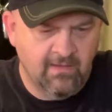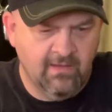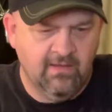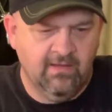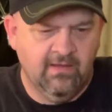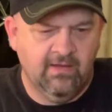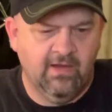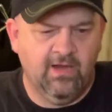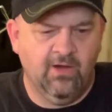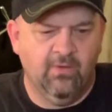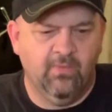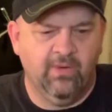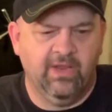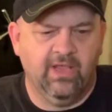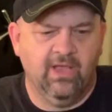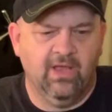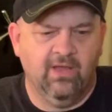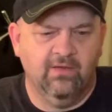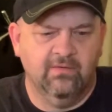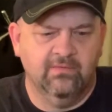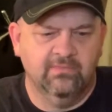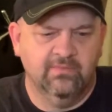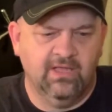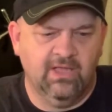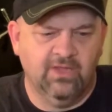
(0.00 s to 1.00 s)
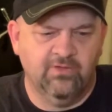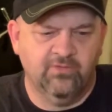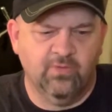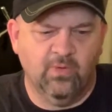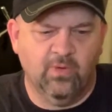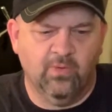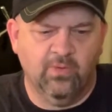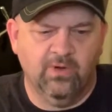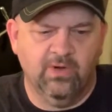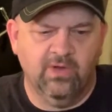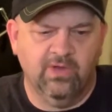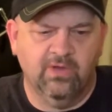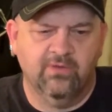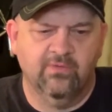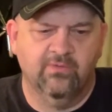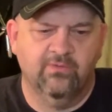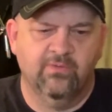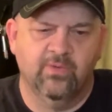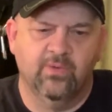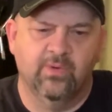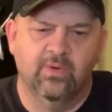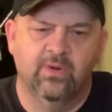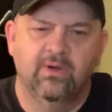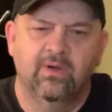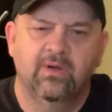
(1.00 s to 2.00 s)
There we go. That's what we're looking
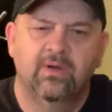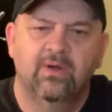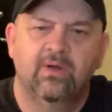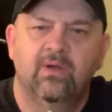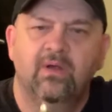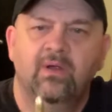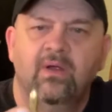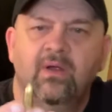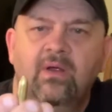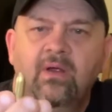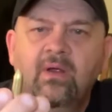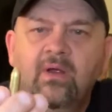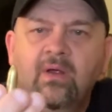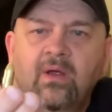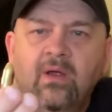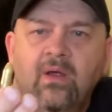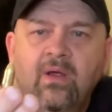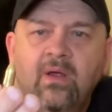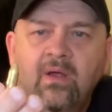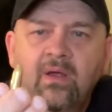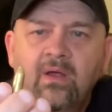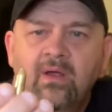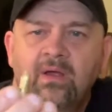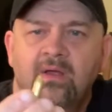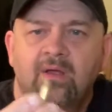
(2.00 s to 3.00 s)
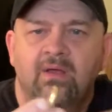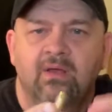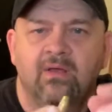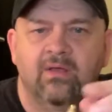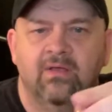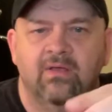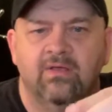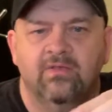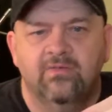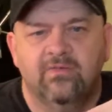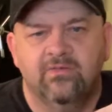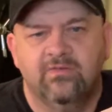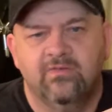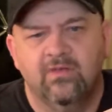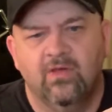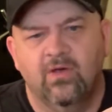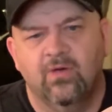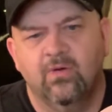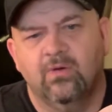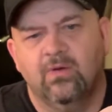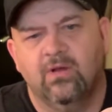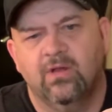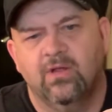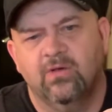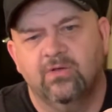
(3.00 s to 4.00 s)
for. It's
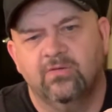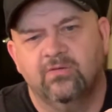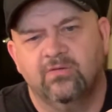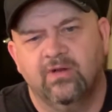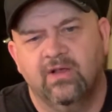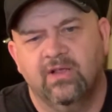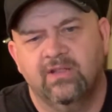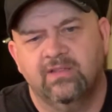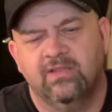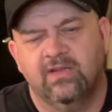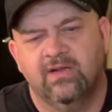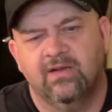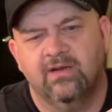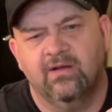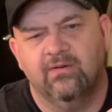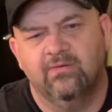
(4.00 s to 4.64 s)
so close right there.